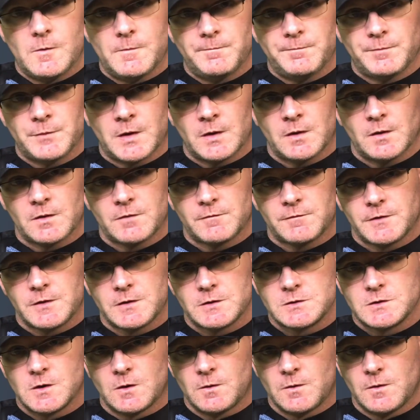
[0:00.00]
not looking for the
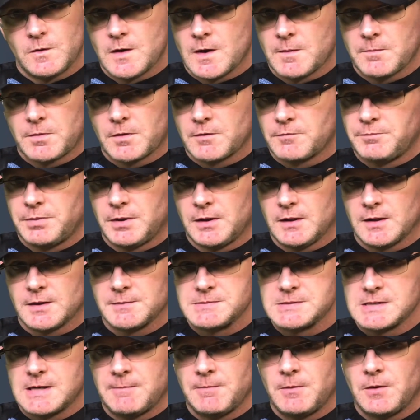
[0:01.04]
total number of
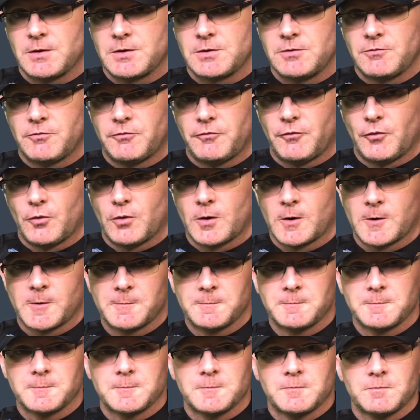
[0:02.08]
pull-ups. I'm looking for
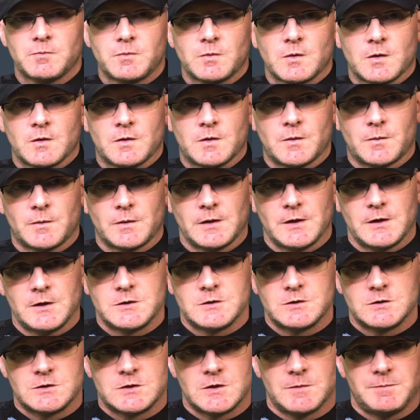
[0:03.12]
the
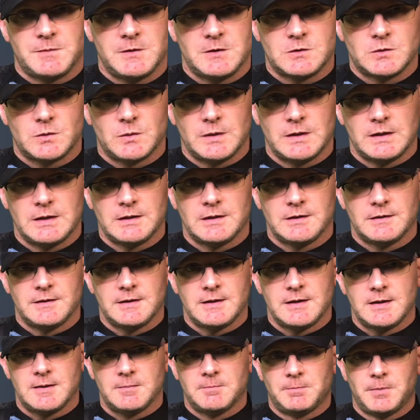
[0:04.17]
relationship between the
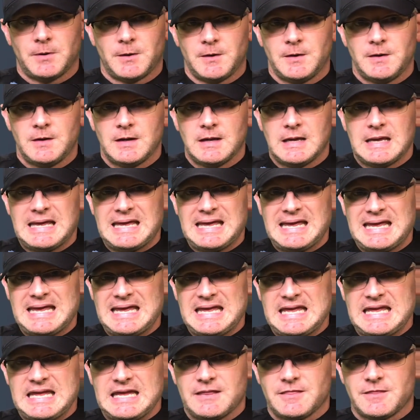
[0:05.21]
input
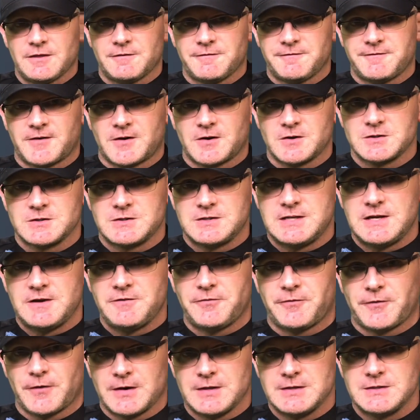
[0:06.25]
and the first
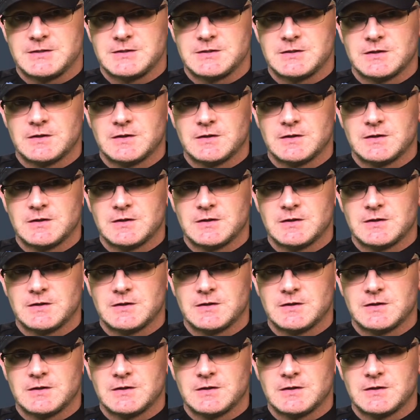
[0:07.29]
difference.